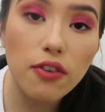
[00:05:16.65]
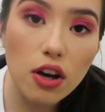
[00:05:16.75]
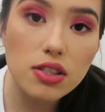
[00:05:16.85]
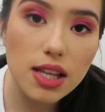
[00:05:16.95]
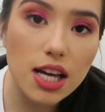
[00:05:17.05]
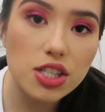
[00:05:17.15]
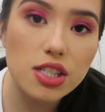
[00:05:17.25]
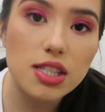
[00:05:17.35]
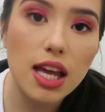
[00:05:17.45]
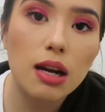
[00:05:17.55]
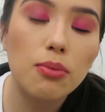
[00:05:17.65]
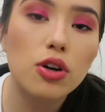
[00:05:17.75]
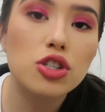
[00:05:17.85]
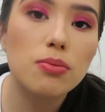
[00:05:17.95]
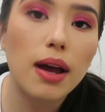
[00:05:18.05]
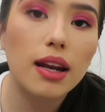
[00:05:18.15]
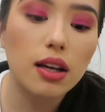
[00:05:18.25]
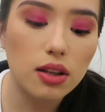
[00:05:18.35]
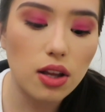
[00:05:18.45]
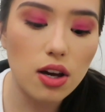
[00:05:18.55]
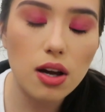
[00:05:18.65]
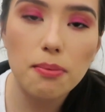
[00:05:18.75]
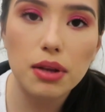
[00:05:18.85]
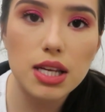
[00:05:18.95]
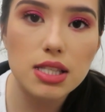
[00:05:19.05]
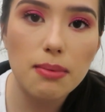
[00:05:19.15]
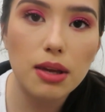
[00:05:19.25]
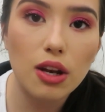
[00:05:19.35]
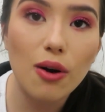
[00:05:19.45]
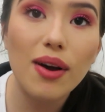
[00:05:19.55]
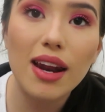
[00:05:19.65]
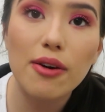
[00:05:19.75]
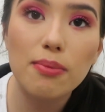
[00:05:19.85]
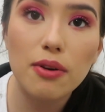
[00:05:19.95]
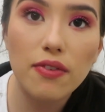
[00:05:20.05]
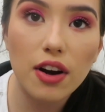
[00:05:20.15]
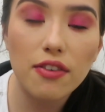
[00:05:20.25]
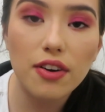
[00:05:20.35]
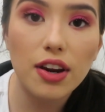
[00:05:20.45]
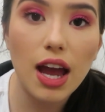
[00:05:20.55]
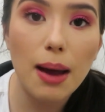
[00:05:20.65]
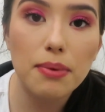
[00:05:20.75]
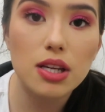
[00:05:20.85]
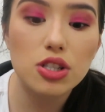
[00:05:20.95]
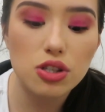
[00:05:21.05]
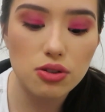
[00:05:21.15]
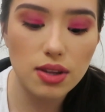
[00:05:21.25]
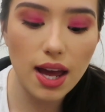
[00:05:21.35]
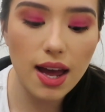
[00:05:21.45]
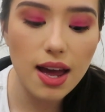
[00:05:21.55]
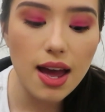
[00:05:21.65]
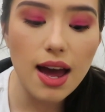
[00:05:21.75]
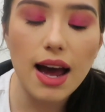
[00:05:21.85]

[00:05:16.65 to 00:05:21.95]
false lashes and a more dramatic look, please let me know, and I would be very, very happy to do that.